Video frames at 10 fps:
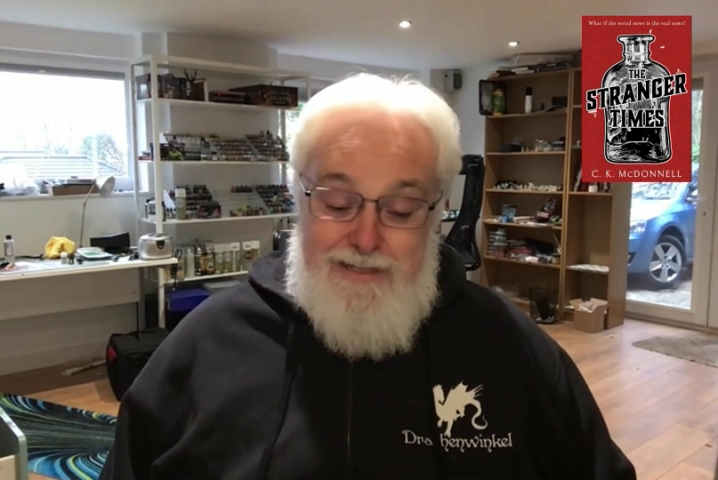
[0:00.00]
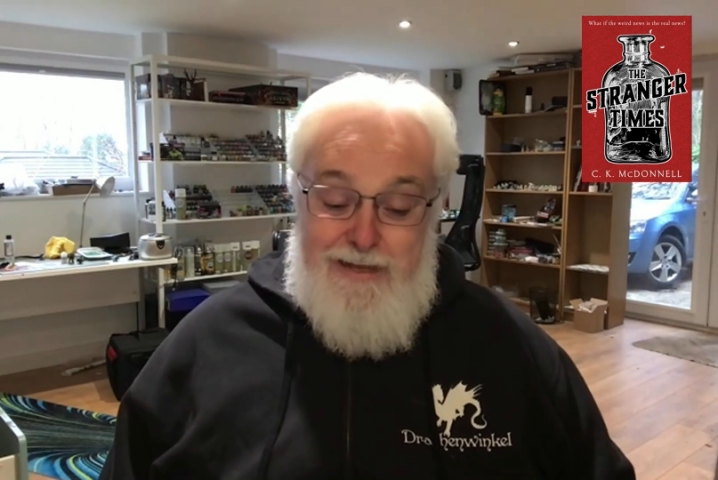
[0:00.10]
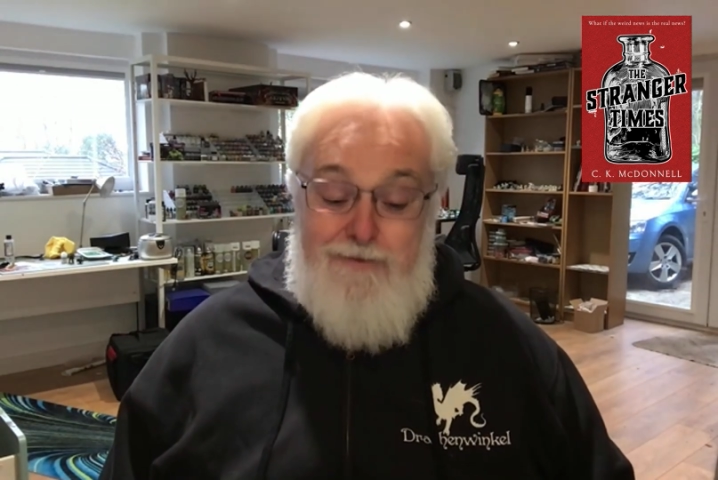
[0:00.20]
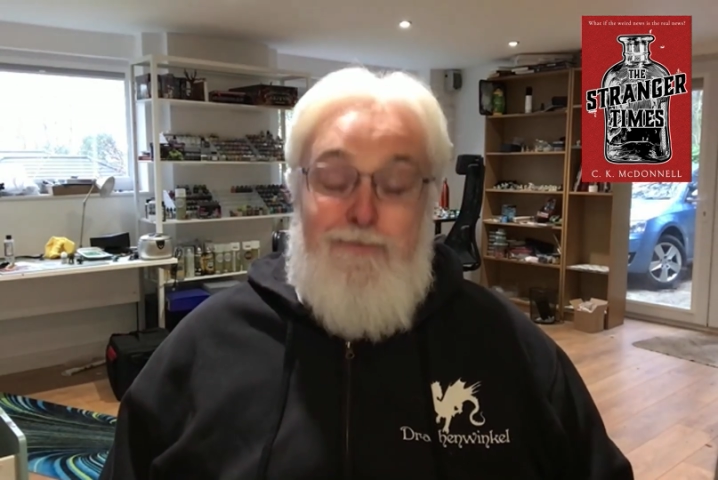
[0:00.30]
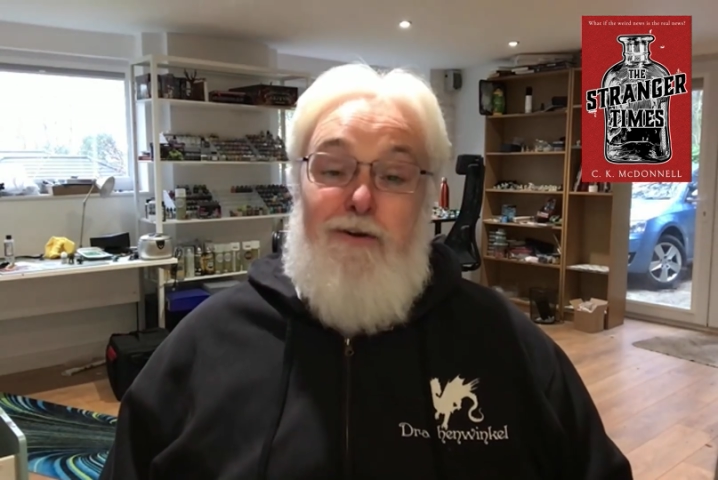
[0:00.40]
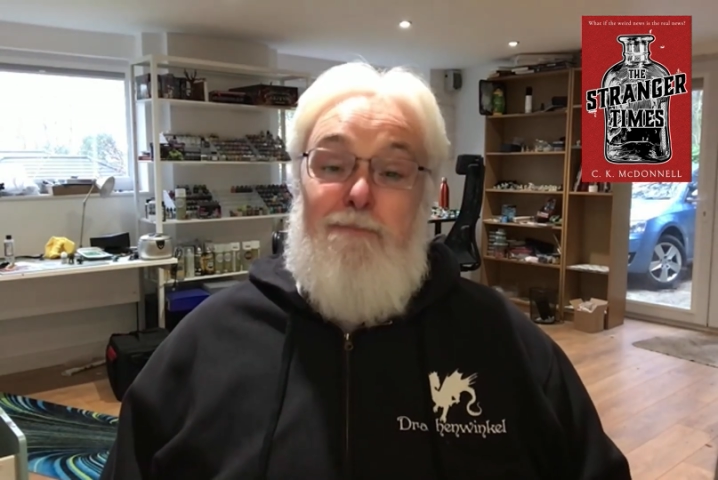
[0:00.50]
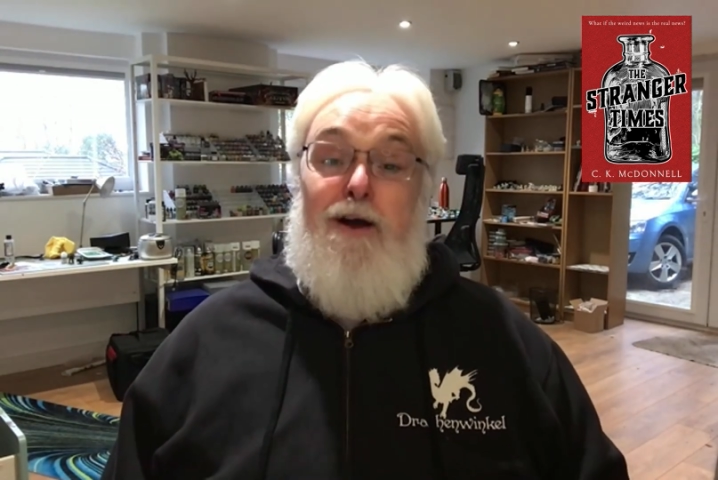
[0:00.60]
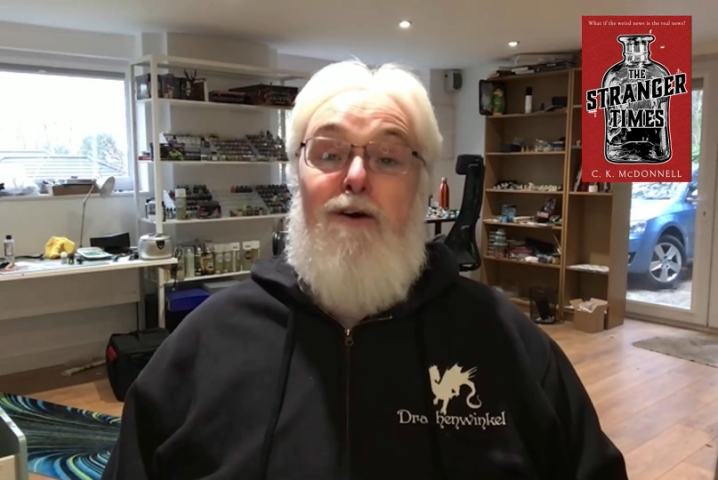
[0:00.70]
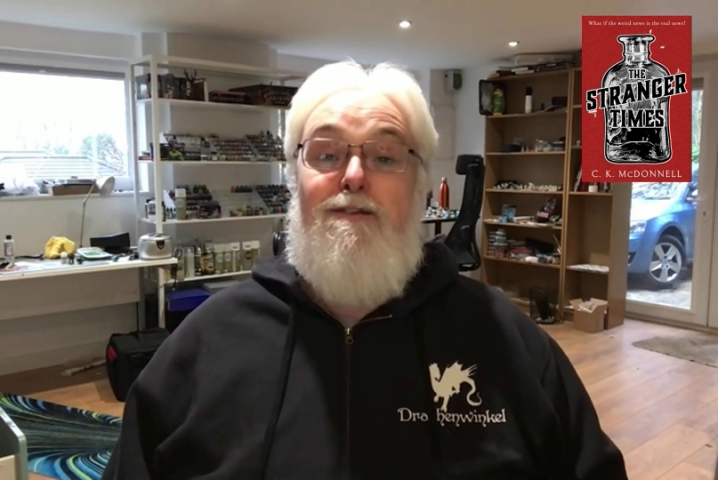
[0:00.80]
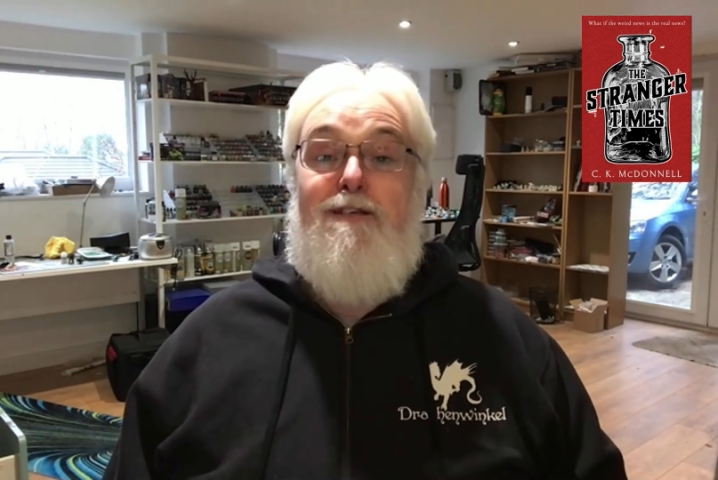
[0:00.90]
and that was probably
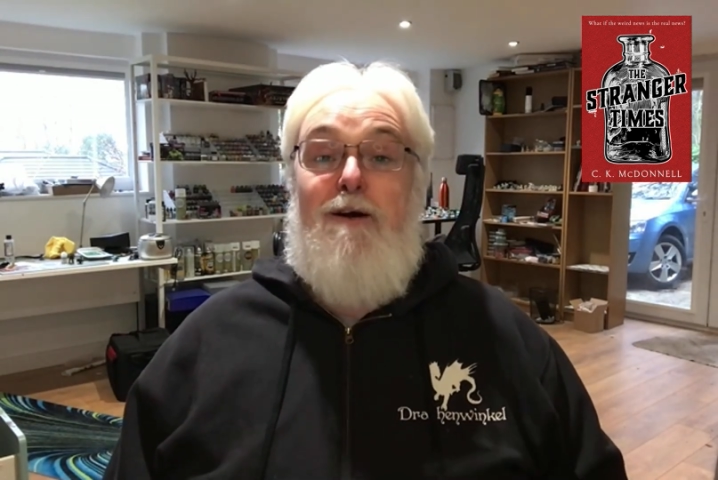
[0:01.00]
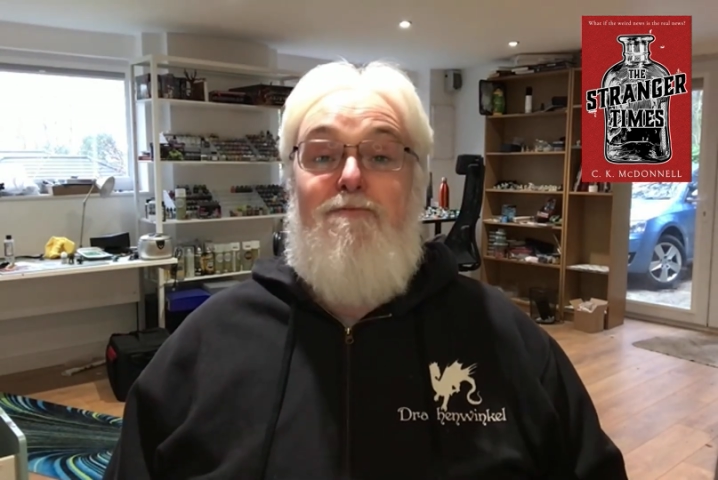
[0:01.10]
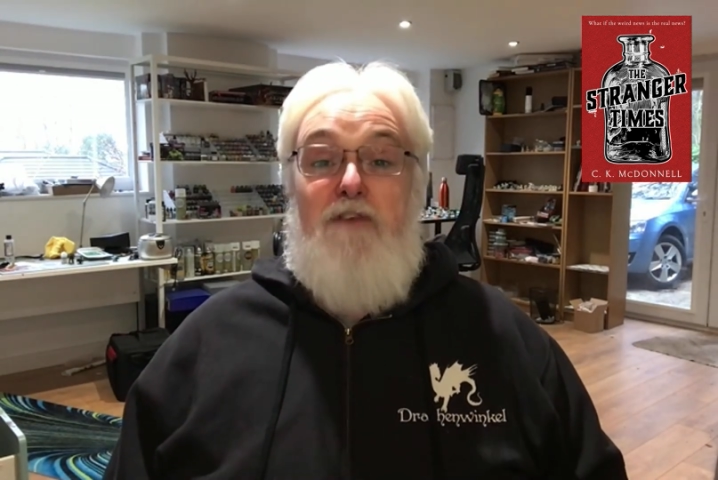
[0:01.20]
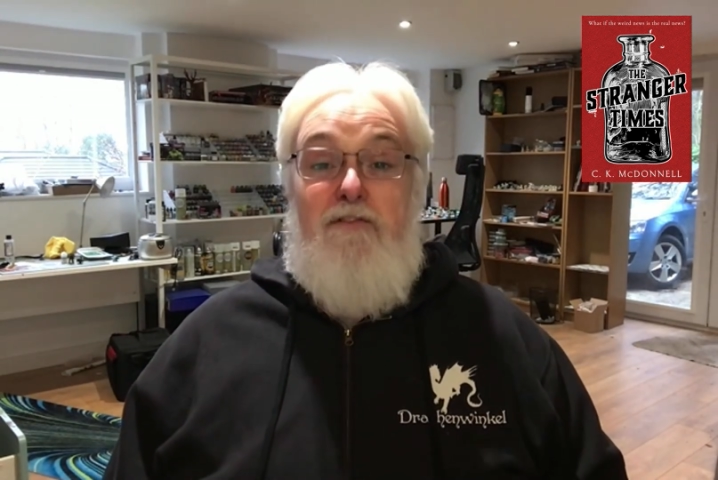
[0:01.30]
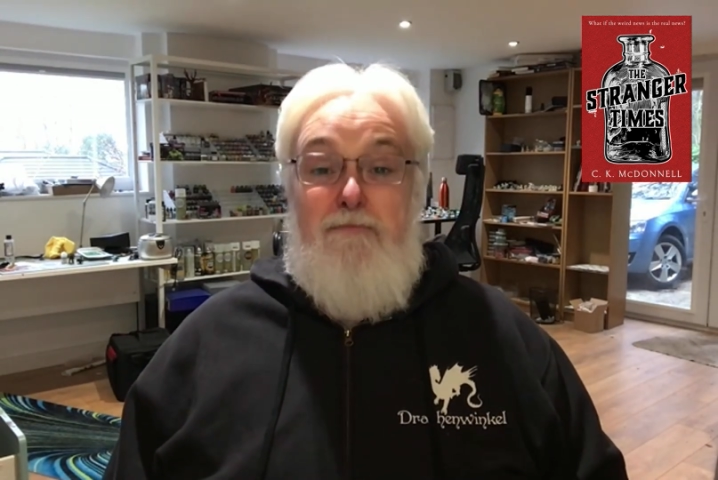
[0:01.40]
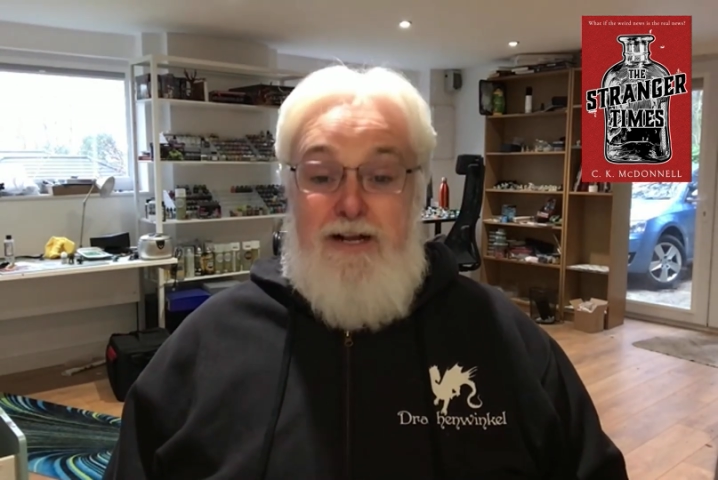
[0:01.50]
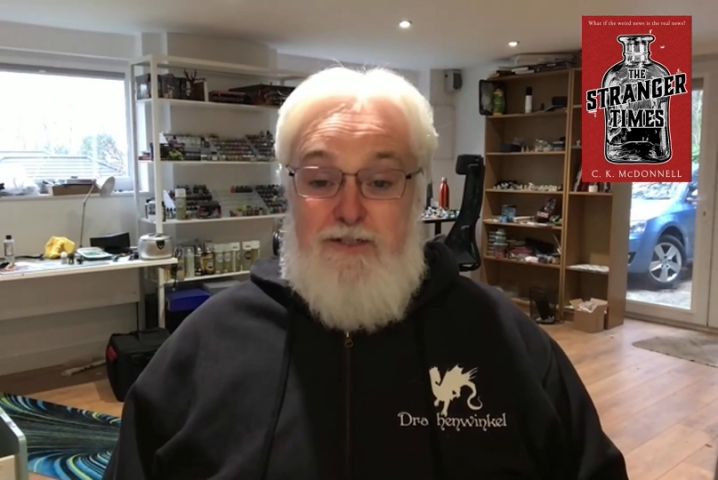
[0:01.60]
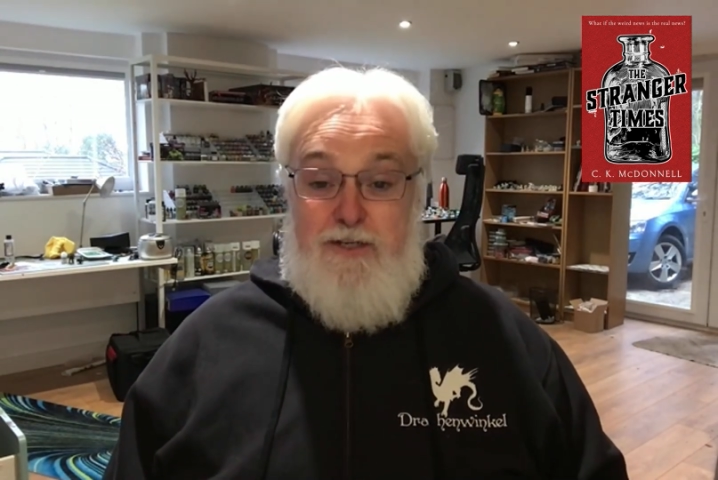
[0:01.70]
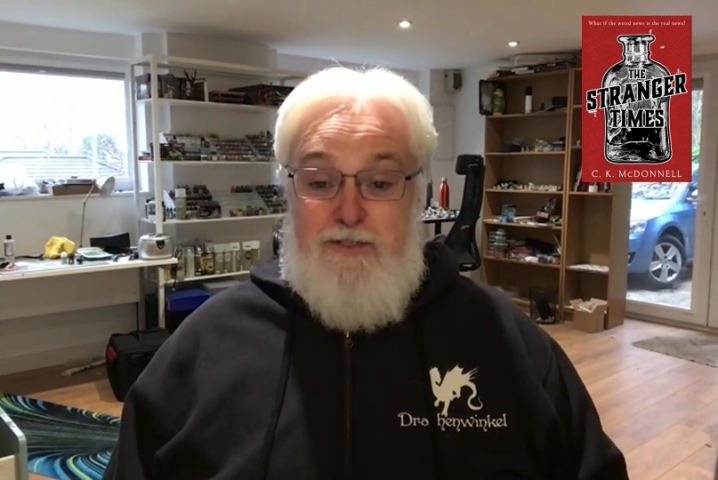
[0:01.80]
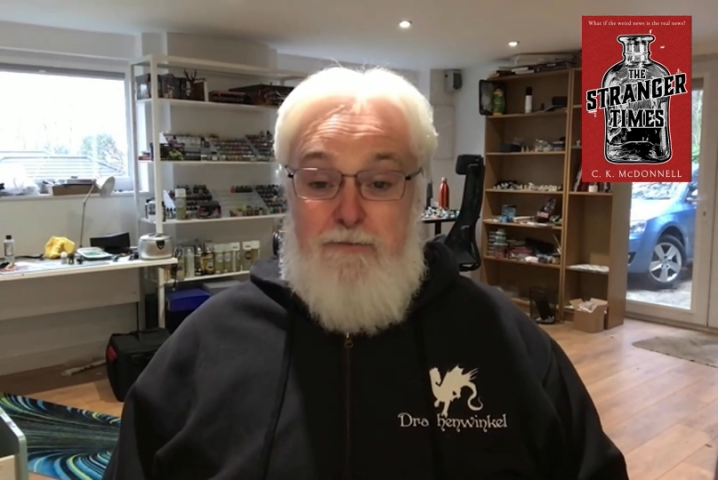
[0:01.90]
my all-time favourite
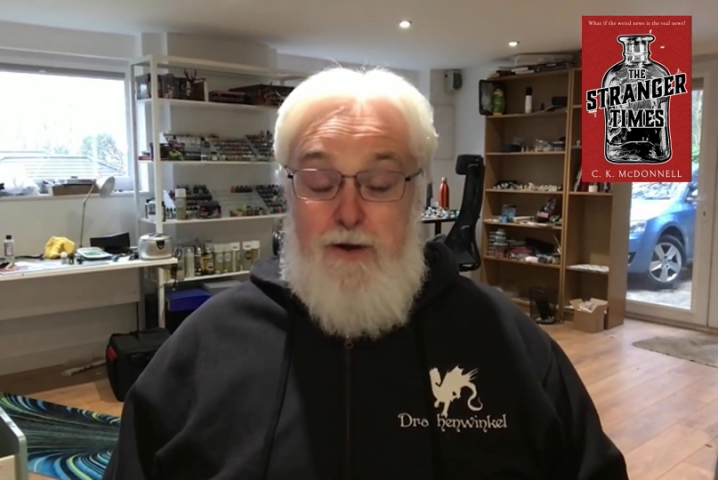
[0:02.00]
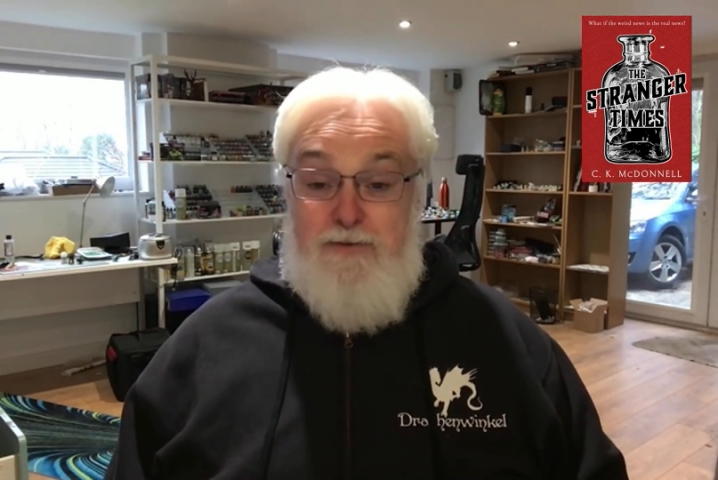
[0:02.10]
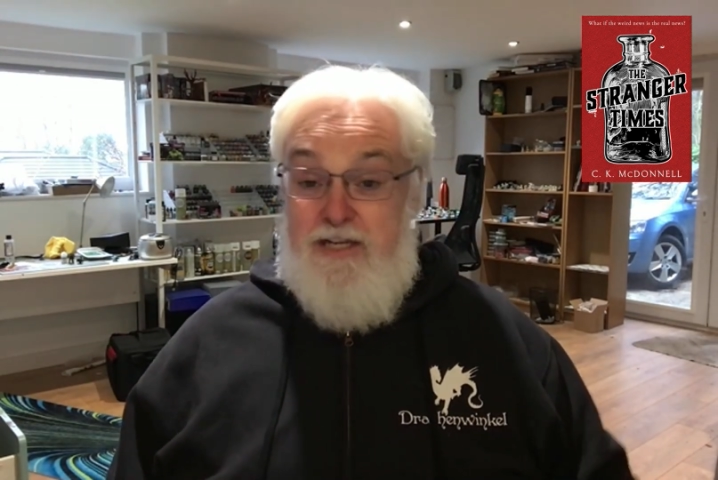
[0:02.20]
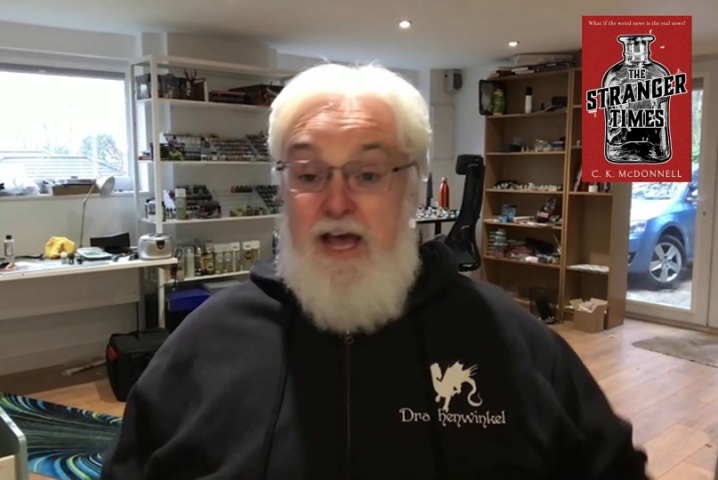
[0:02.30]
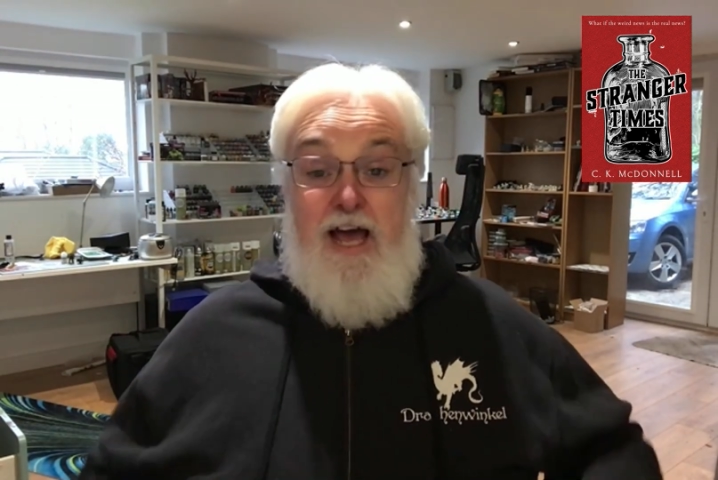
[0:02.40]
Manchester moment.